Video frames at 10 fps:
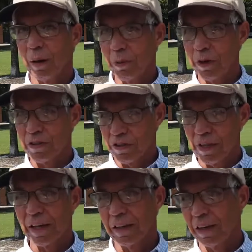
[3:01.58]
I put it in
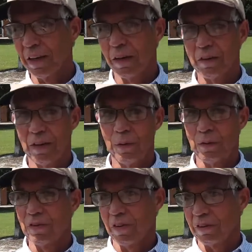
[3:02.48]
second gear because
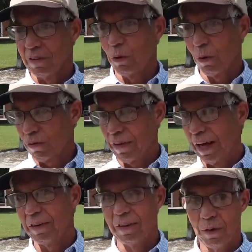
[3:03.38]
that was the torque
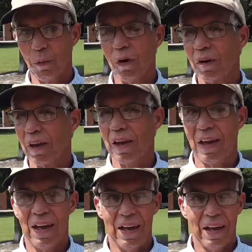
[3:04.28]
value that worked.
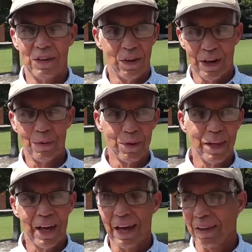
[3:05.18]
I took
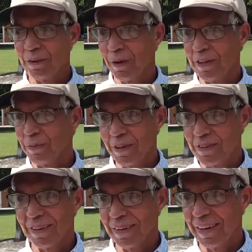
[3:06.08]
everything out of the
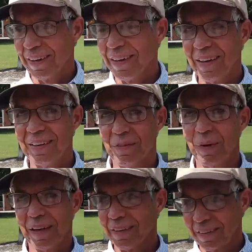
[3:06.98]
transmission that didn't need to
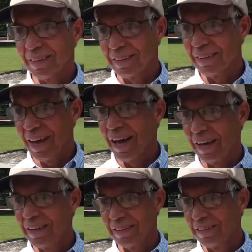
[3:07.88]
make it
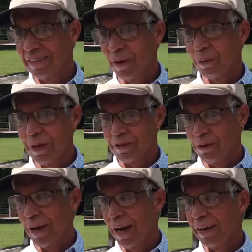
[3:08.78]
light and less
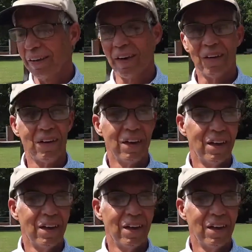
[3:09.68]
drag in there,